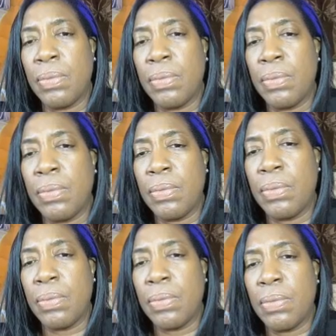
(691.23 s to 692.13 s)

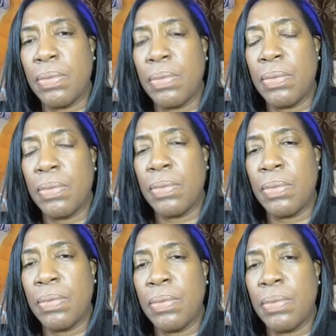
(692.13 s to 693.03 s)

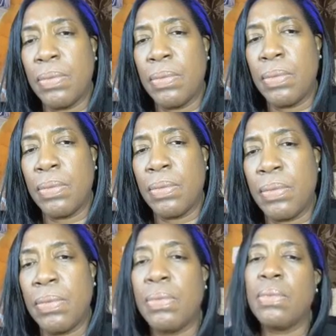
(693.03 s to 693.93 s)

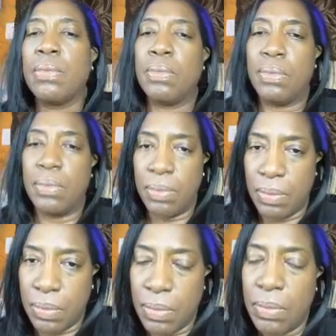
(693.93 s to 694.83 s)

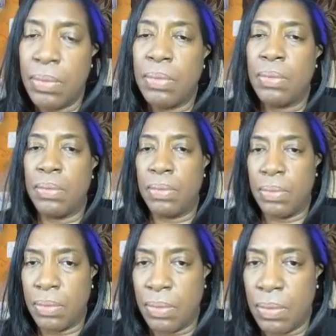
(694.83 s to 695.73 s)

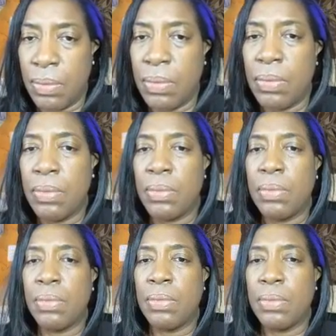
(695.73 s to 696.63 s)

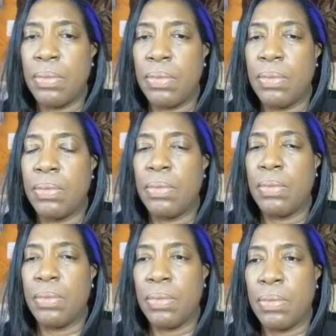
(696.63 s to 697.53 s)

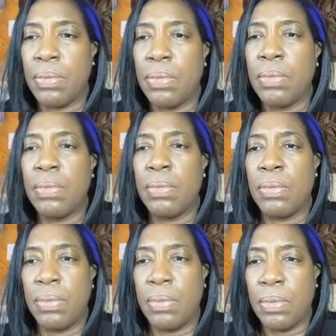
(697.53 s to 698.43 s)

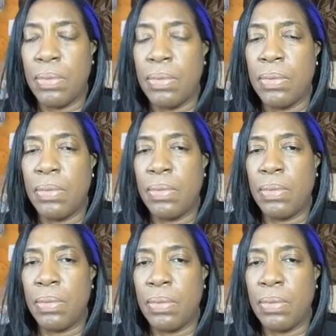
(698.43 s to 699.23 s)
[no speech]